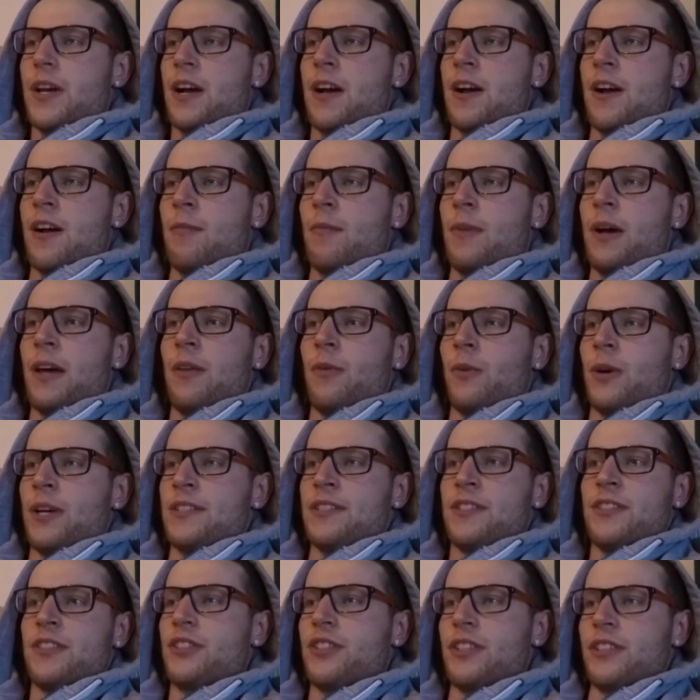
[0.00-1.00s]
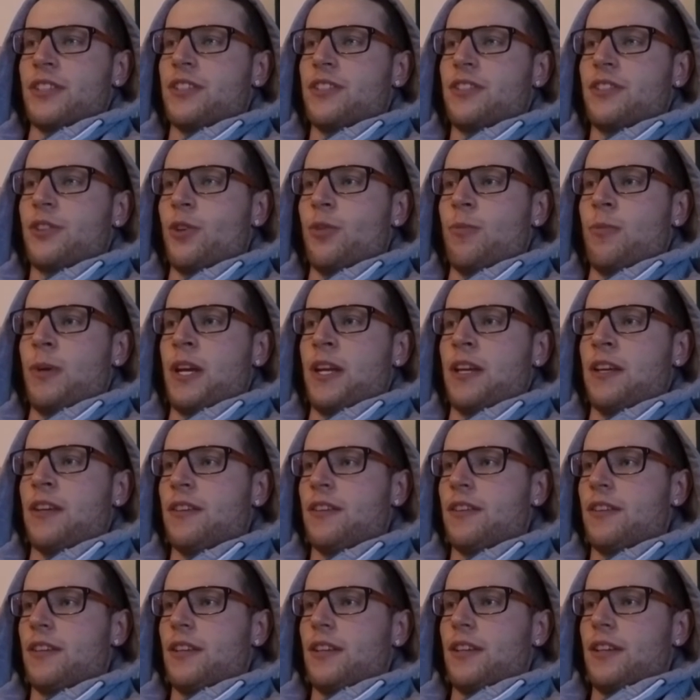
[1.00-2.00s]
Um, otherwise, it's just too many.
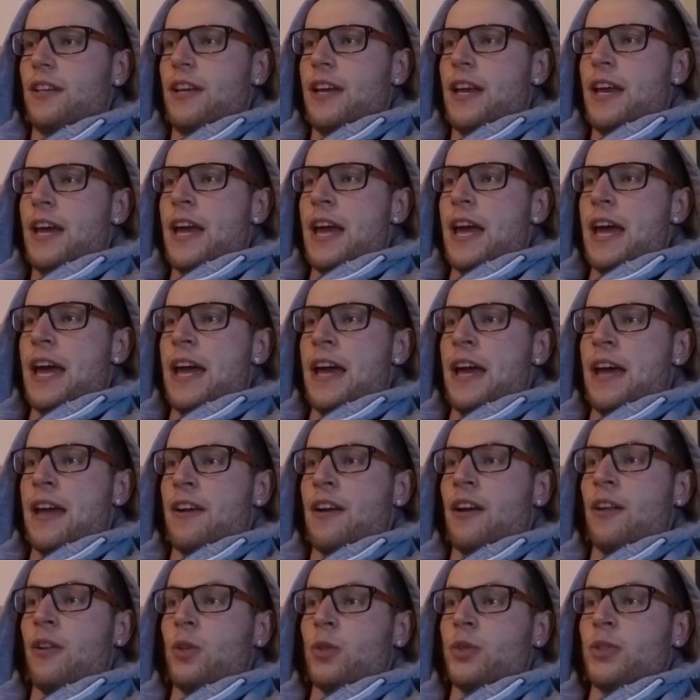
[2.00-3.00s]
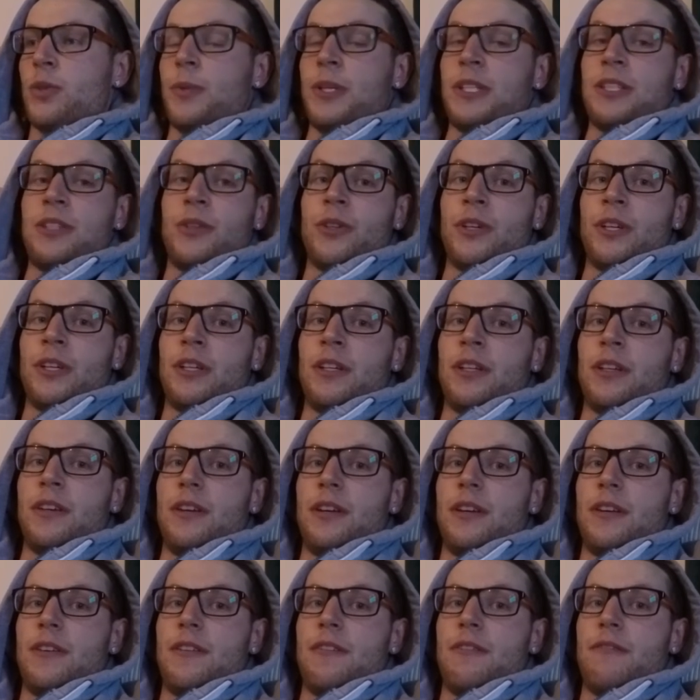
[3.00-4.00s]
And I'll also be
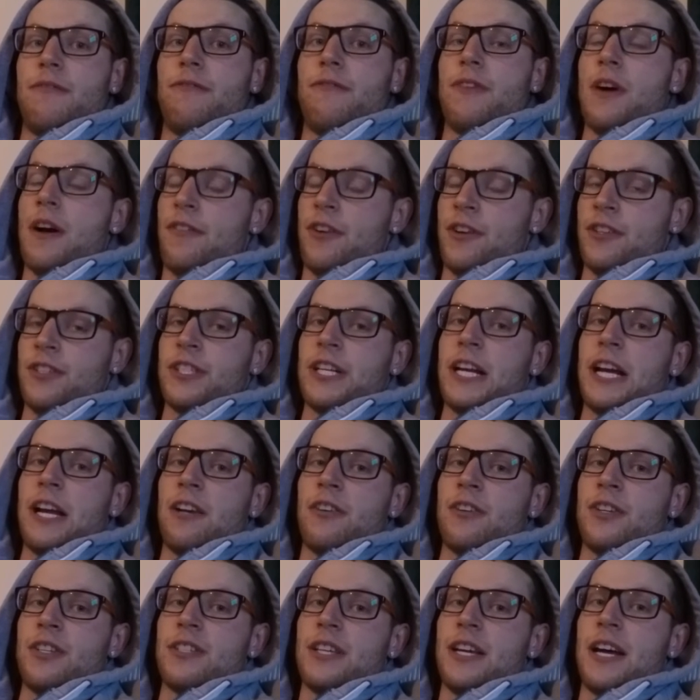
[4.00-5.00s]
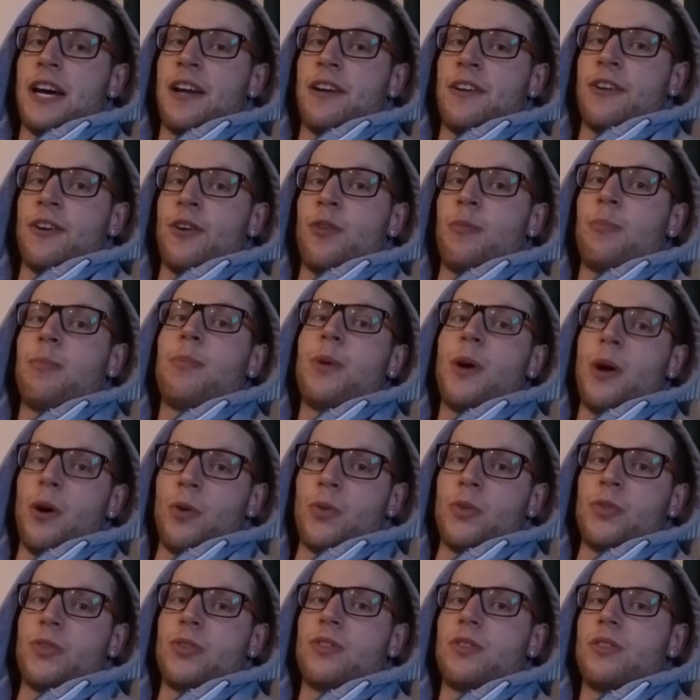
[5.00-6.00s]
doing 500 calories cardio
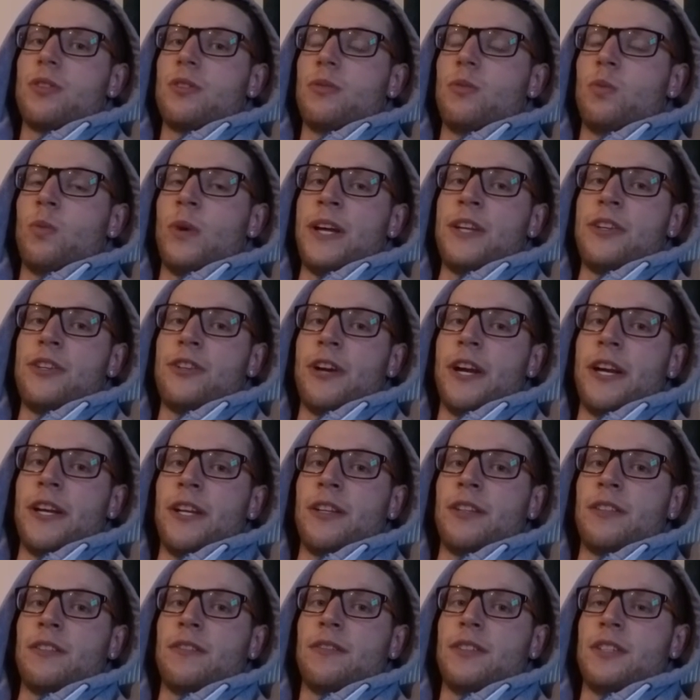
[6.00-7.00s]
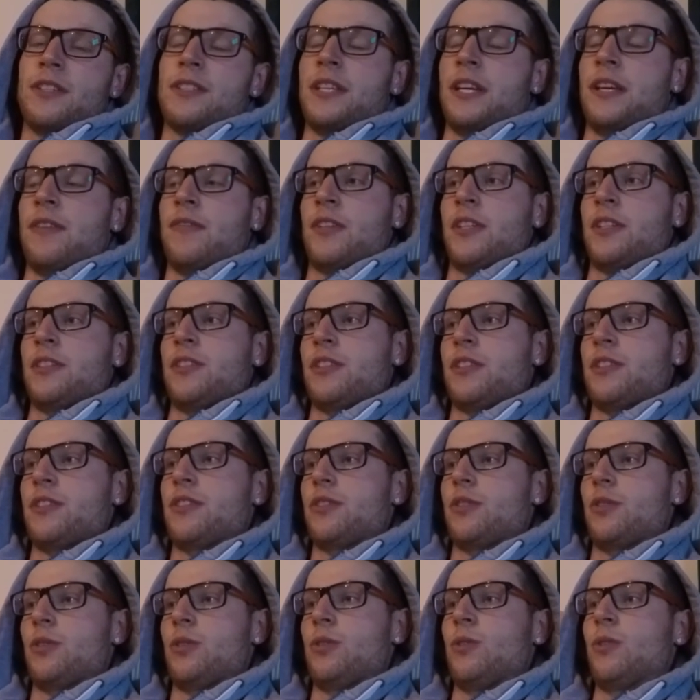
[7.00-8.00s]
post weight training this evening
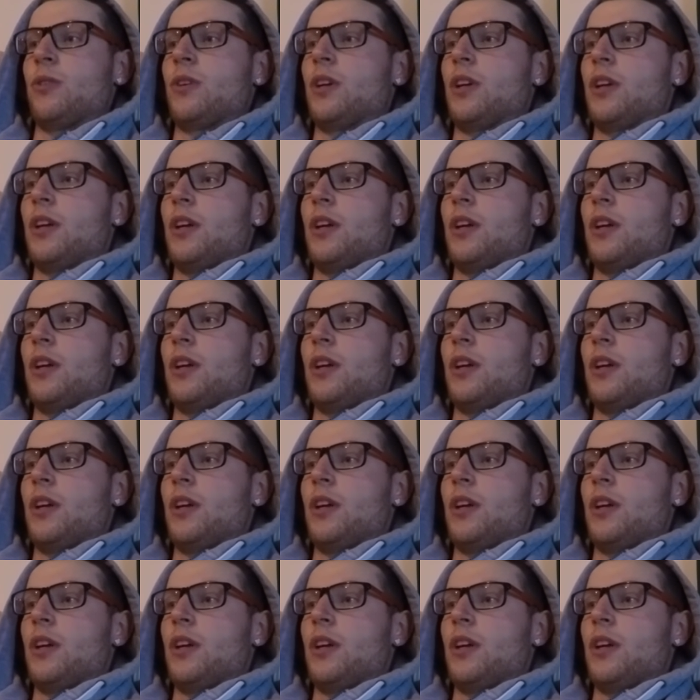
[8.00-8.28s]
just to.